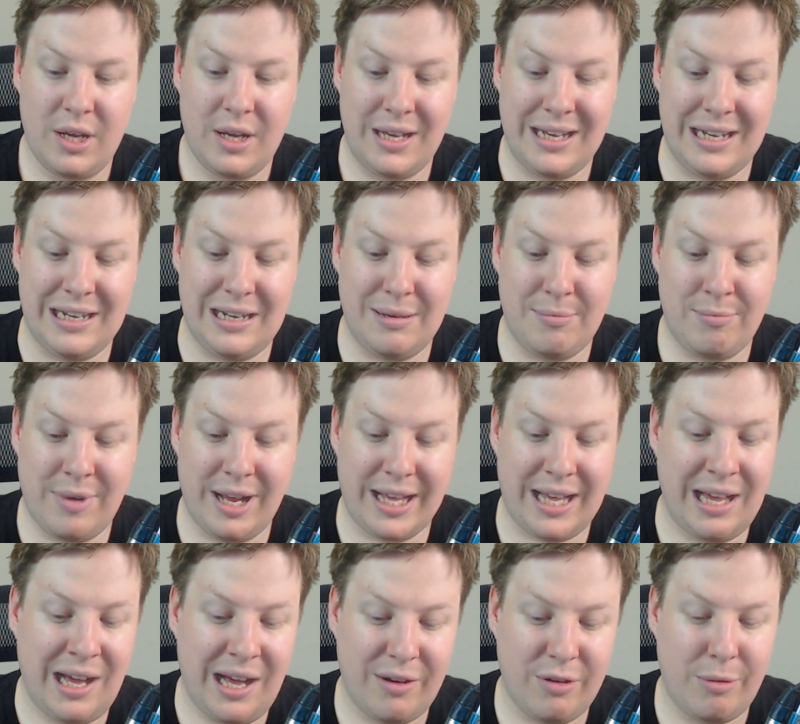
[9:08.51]
I
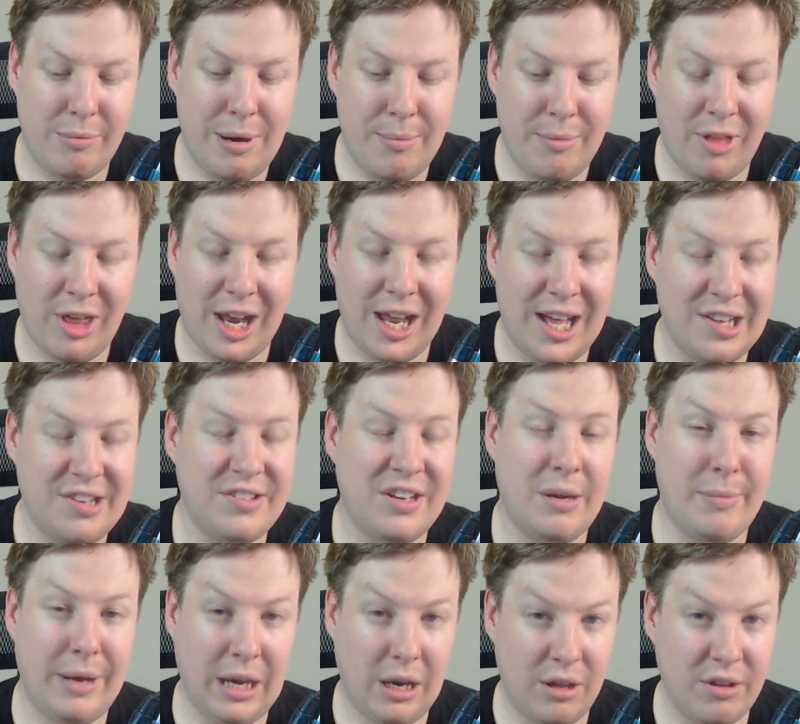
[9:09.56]
can't remember the last
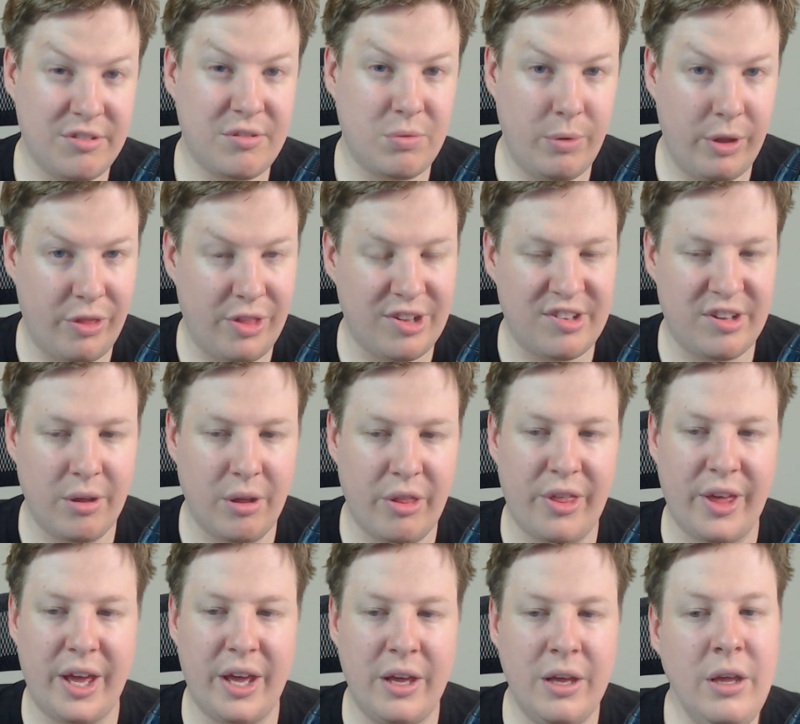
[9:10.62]
time I lost with the Stealth
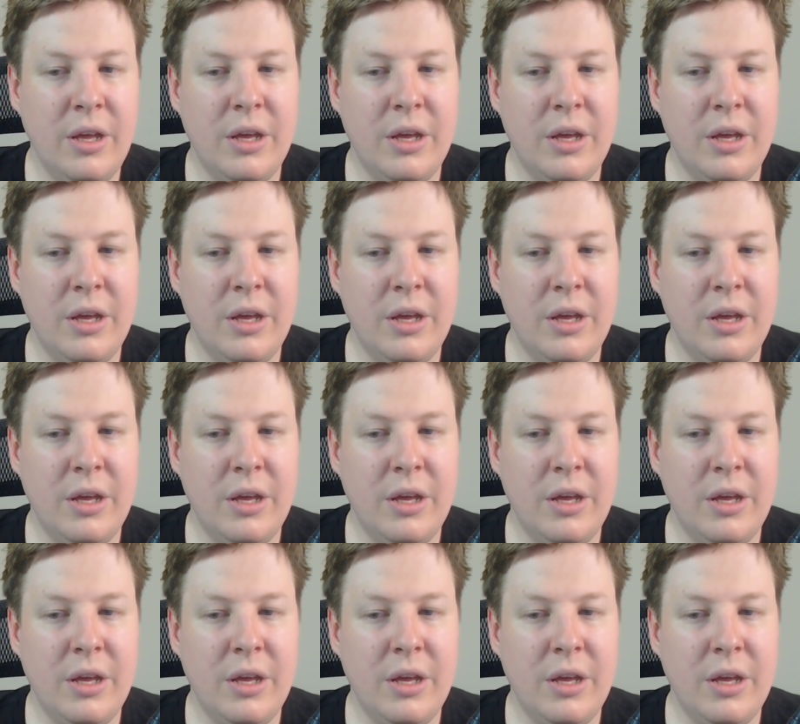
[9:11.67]
A.